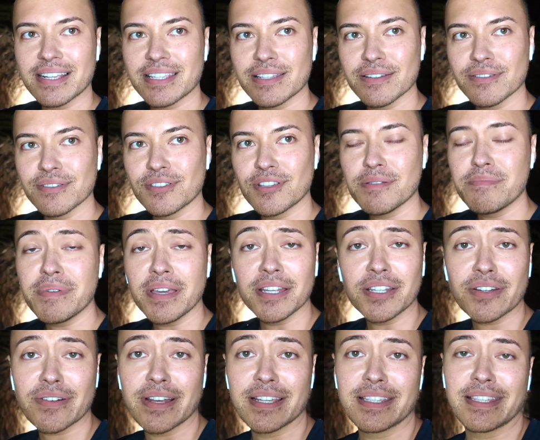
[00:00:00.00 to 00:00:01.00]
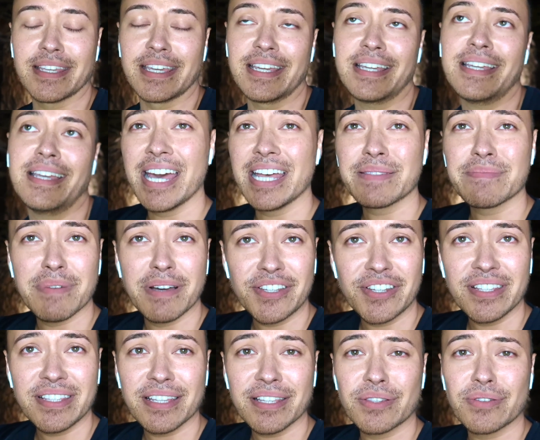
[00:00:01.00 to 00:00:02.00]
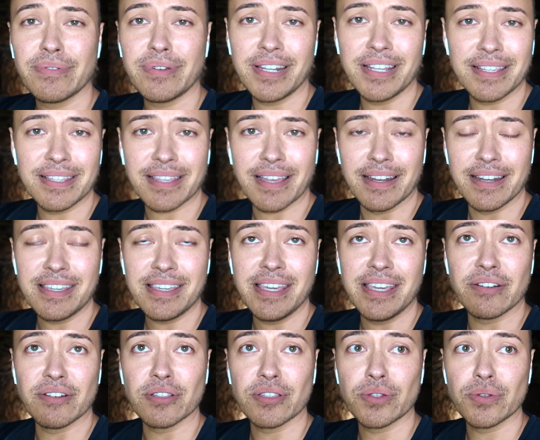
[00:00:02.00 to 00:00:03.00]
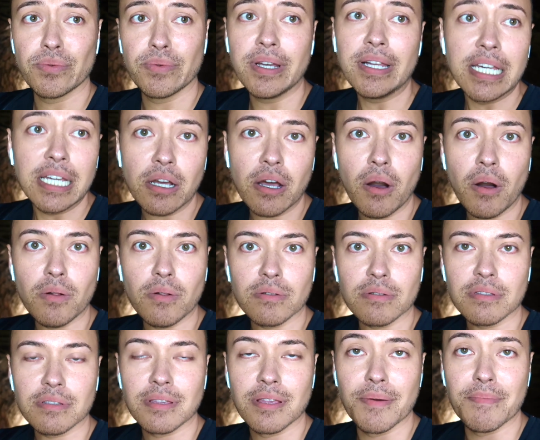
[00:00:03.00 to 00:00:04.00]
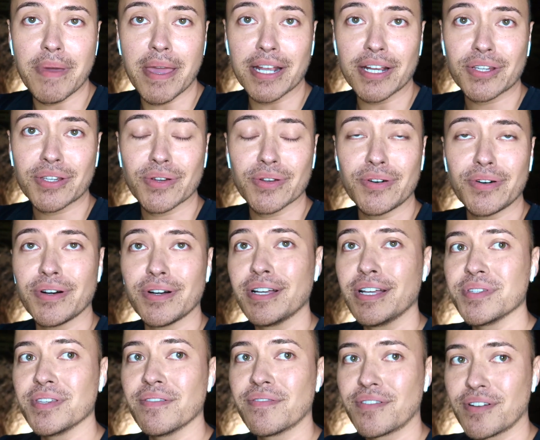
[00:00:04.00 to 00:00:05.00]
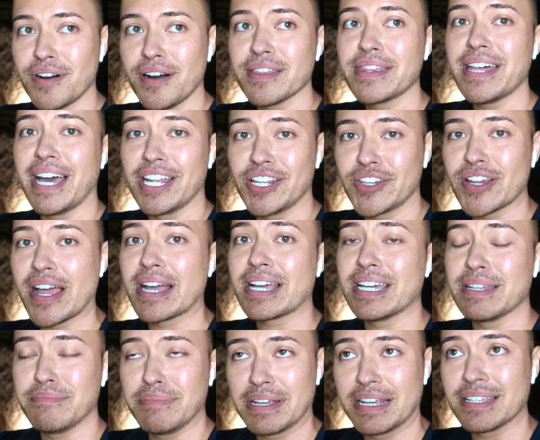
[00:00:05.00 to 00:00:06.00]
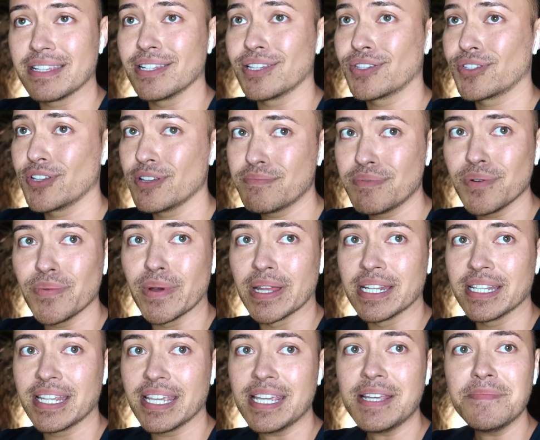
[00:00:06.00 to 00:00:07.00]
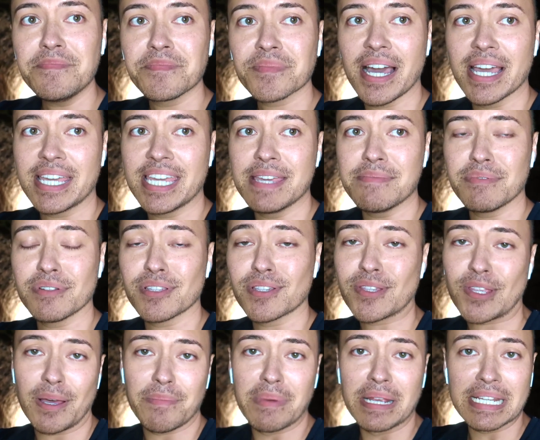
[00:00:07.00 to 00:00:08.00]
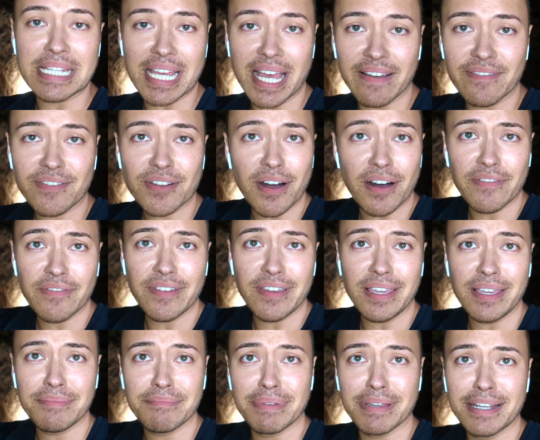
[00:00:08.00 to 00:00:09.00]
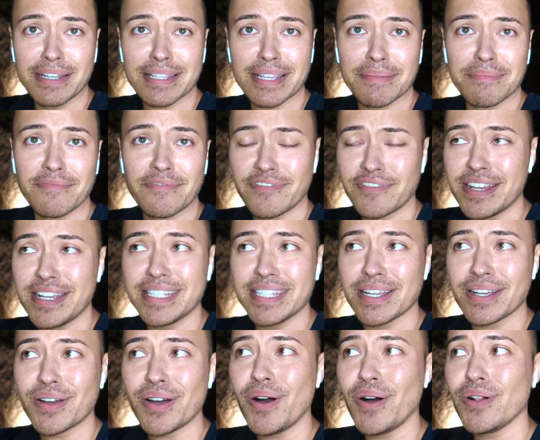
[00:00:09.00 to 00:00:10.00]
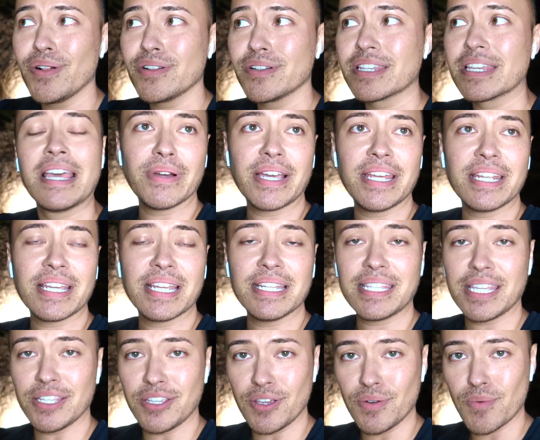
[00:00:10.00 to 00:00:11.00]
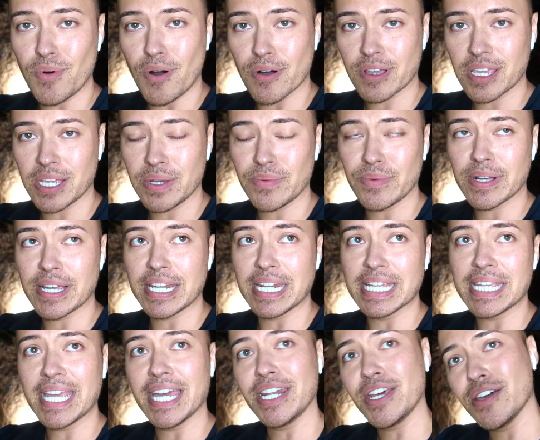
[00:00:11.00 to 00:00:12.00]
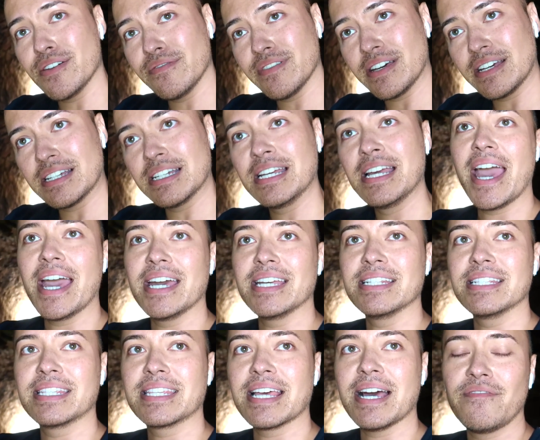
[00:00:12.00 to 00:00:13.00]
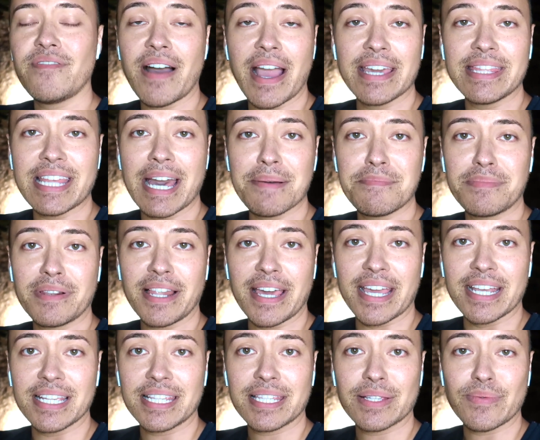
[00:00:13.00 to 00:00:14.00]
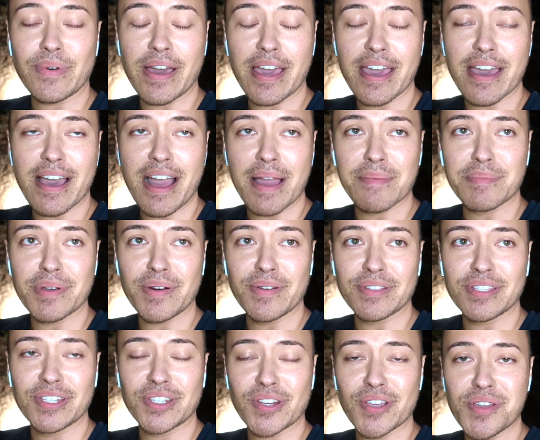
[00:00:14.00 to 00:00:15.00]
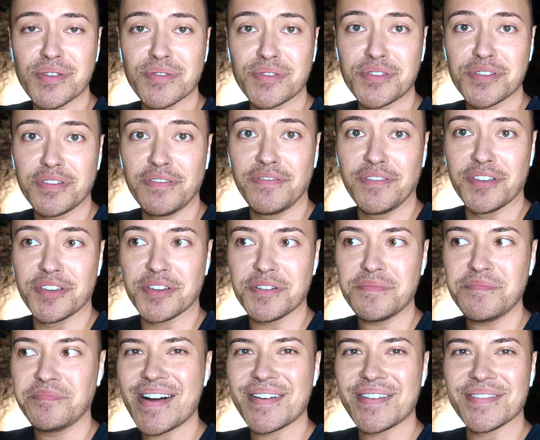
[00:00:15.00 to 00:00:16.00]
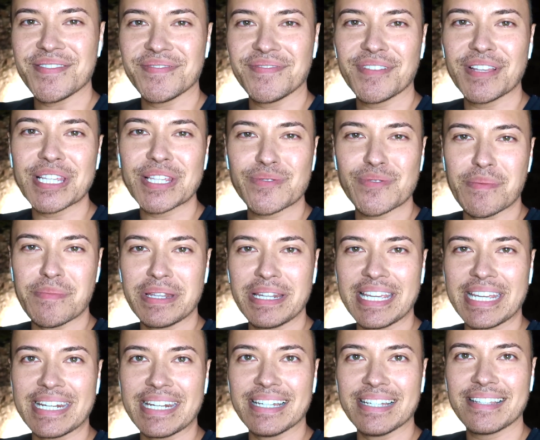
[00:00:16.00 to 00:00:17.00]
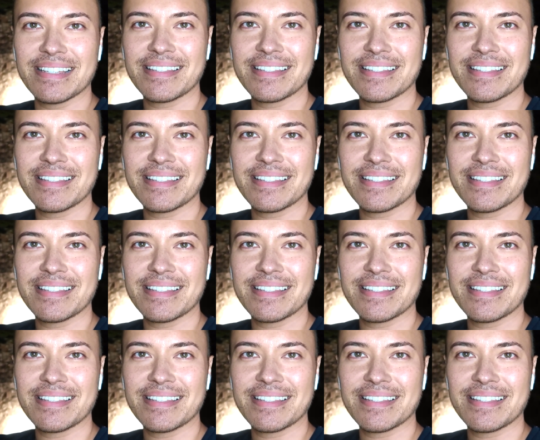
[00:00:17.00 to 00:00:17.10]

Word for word: So super interesting. As much as it's really sunny here, it's really cold. So make sure you've got that jacket because it's super windy. I keep on stopping to have coffee because I'm freezing cold. We're going to continue walking and we're going to get over and find that place where I'm going to show you a good view of Suomenlinna.